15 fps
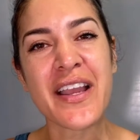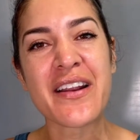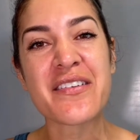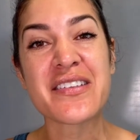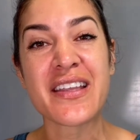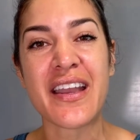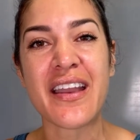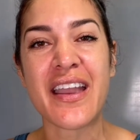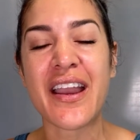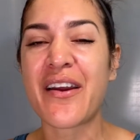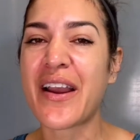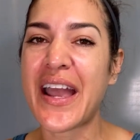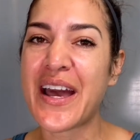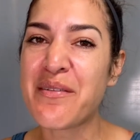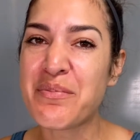skincare,
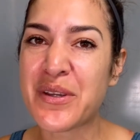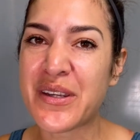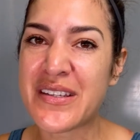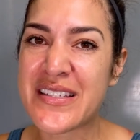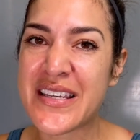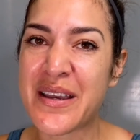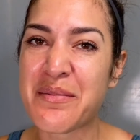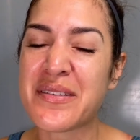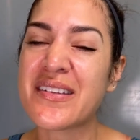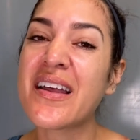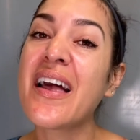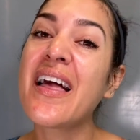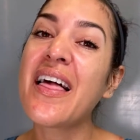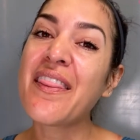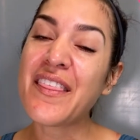and beauty tips
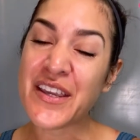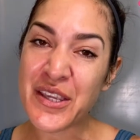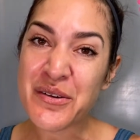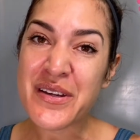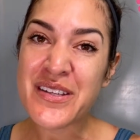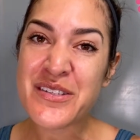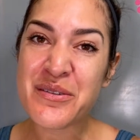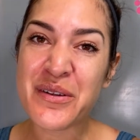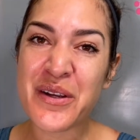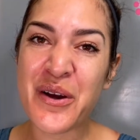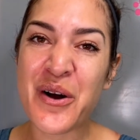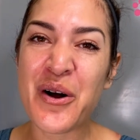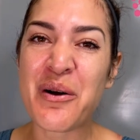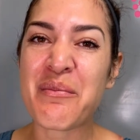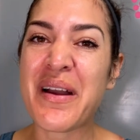that you can do at
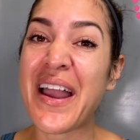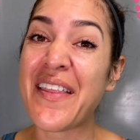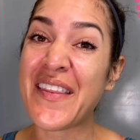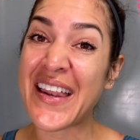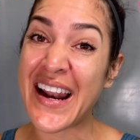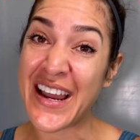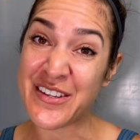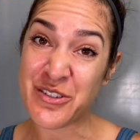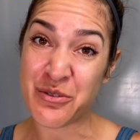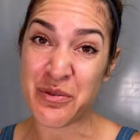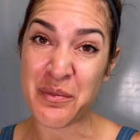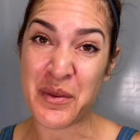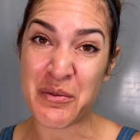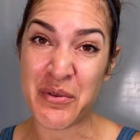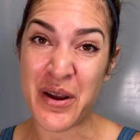home and that I do from
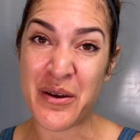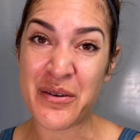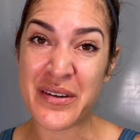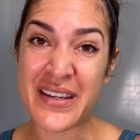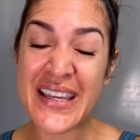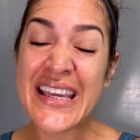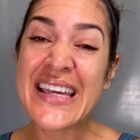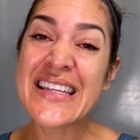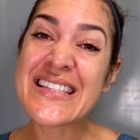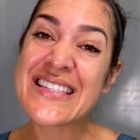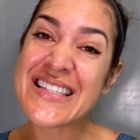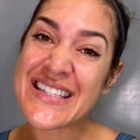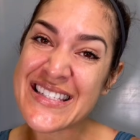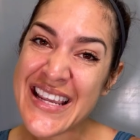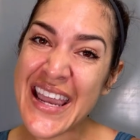the road.
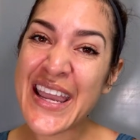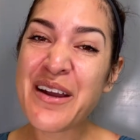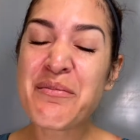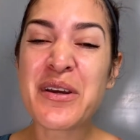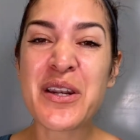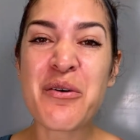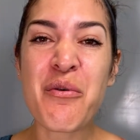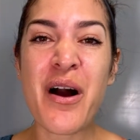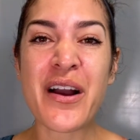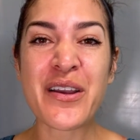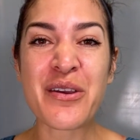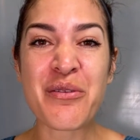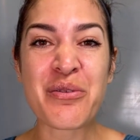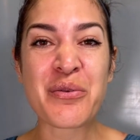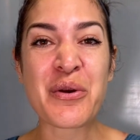Today, I'm gonna walk
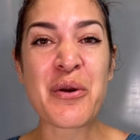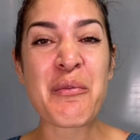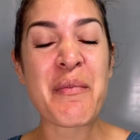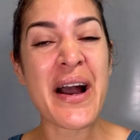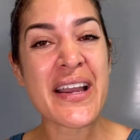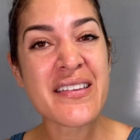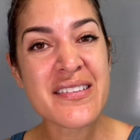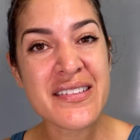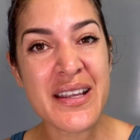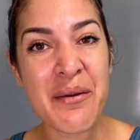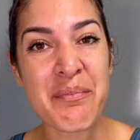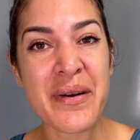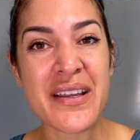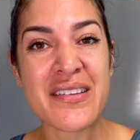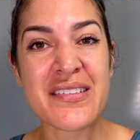you through my
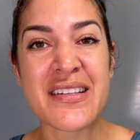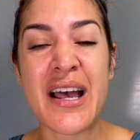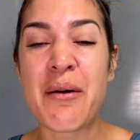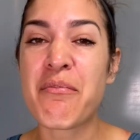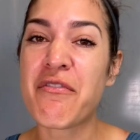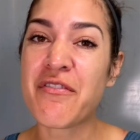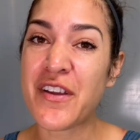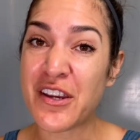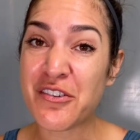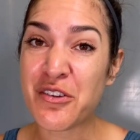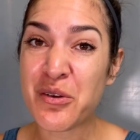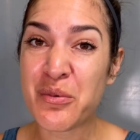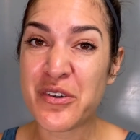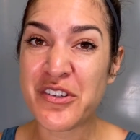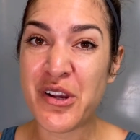step-by-step facial
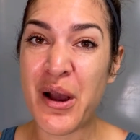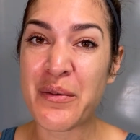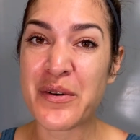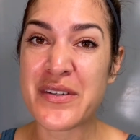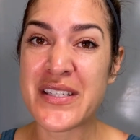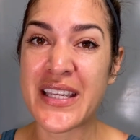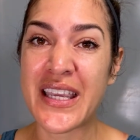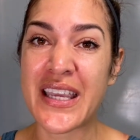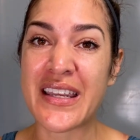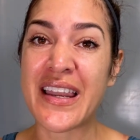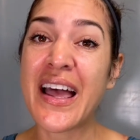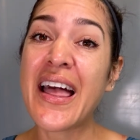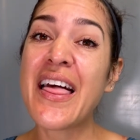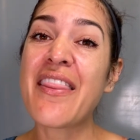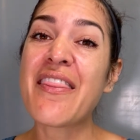gua sha routine
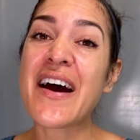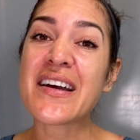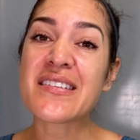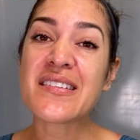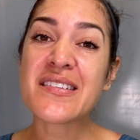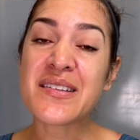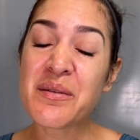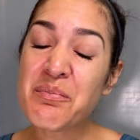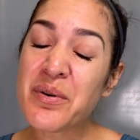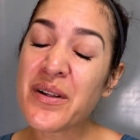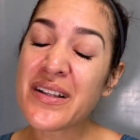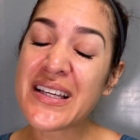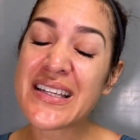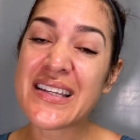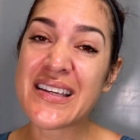that's simple
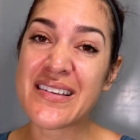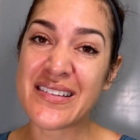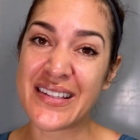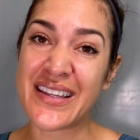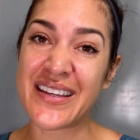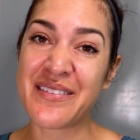and easy.